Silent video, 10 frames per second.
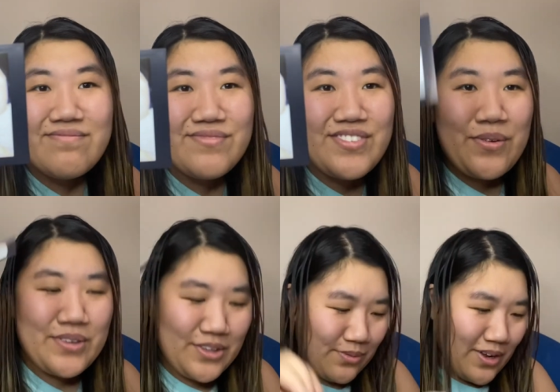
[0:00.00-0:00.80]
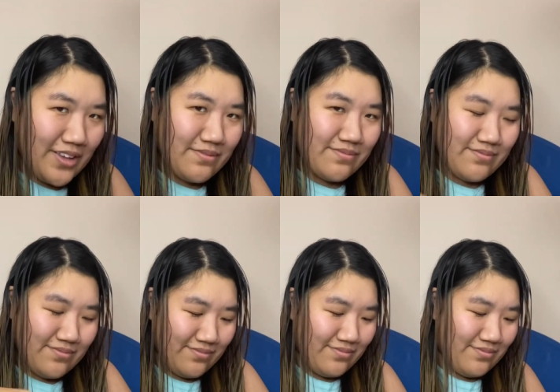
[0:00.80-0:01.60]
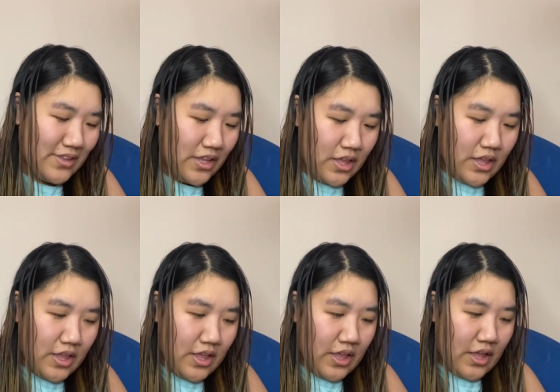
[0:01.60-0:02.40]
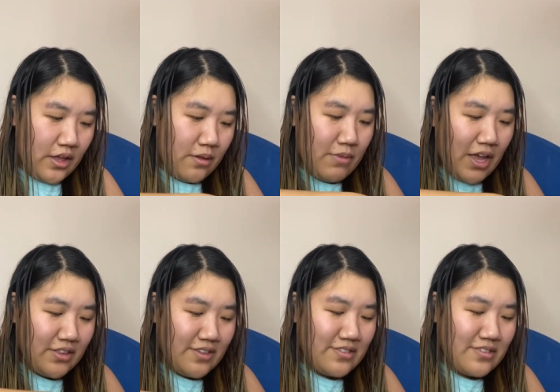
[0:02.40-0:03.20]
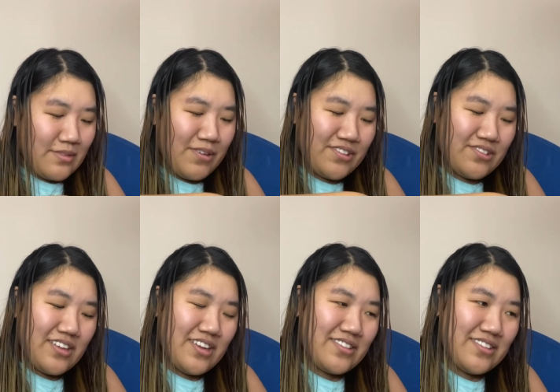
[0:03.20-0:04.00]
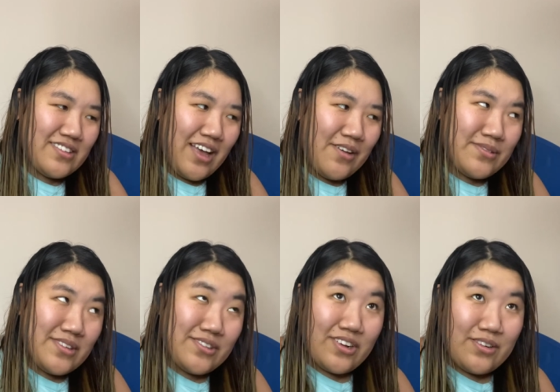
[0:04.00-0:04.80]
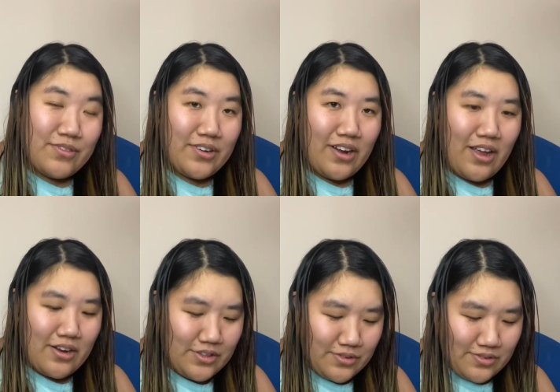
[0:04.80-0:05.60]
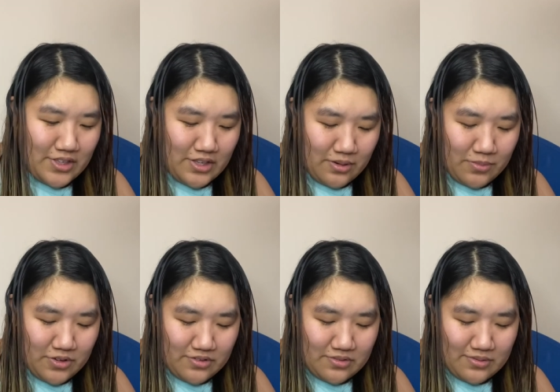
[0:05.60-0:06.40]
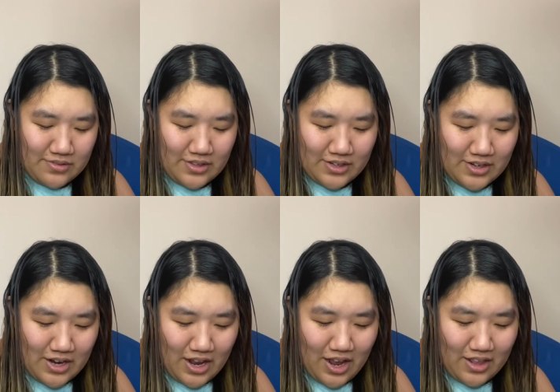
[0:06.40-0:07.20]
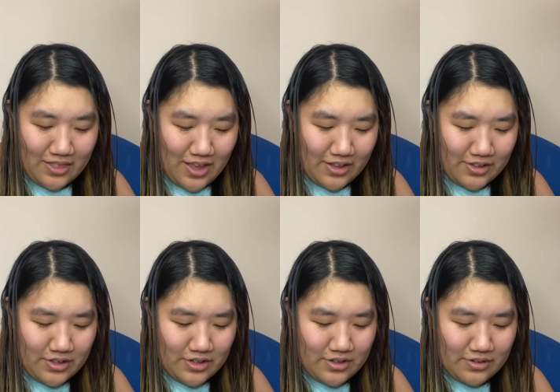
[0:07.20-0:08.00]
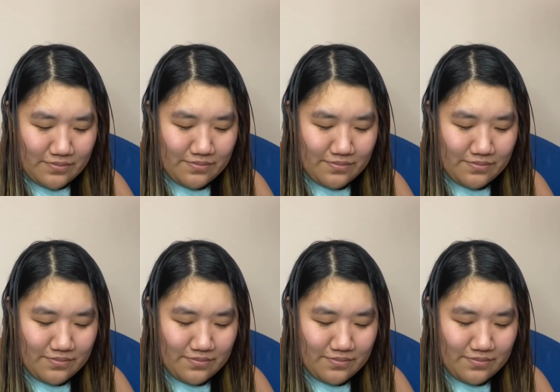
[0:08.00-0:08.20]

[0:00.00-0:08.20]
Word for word: So cute, right? Um, this is a picture that I took. I was like trying to figure out how to use the camera, so it's like not that good.